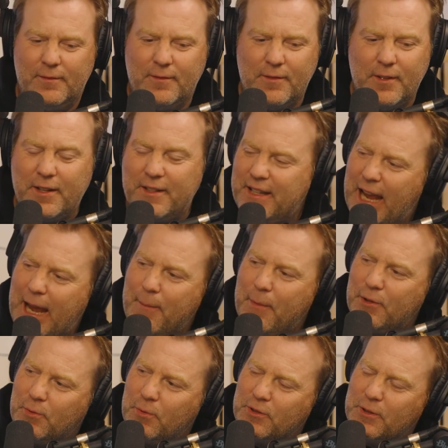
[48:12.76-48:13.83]
the
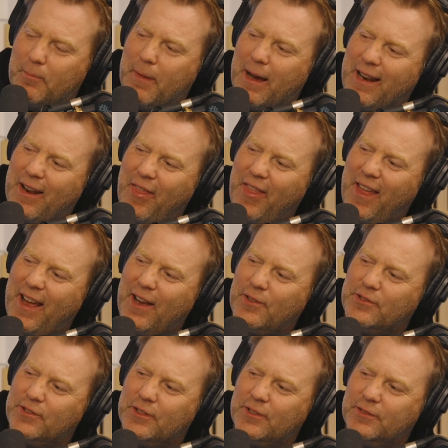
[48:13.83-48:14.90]
damage was about
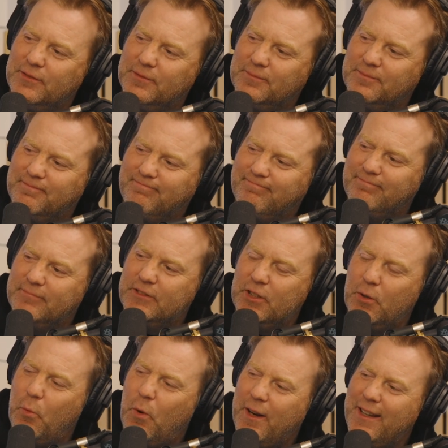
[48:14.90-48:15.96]
$1,000. So
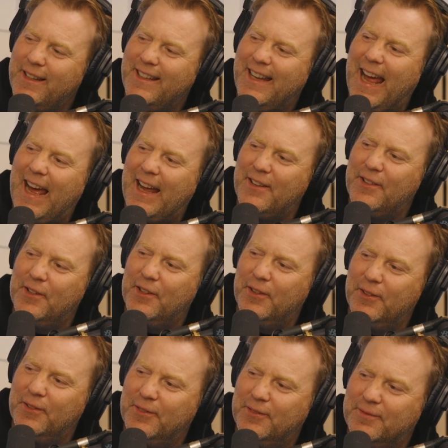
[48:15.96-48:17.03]
what did Dad do?